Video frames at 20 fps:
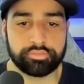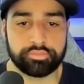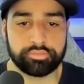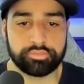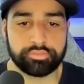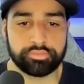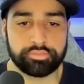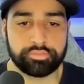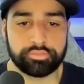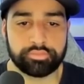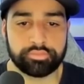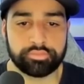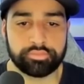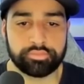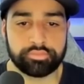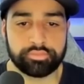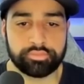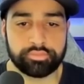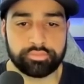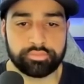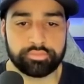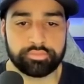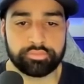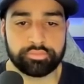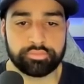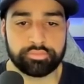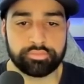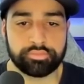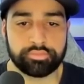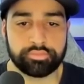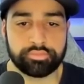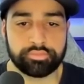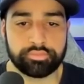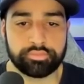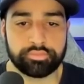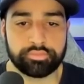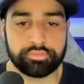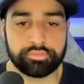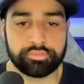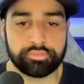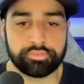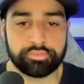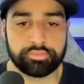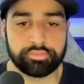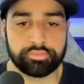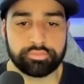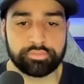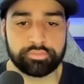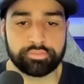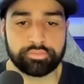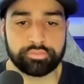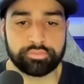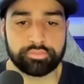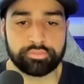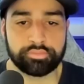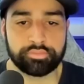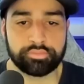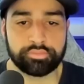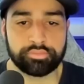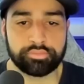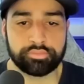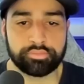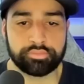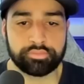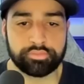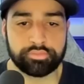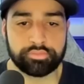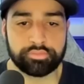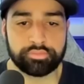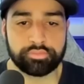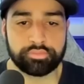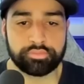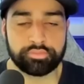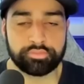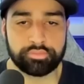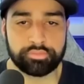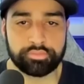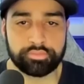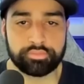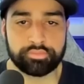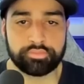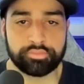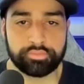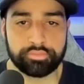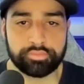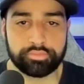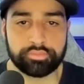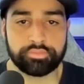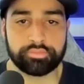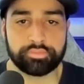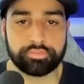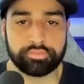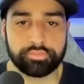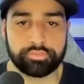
The person shown says nothing.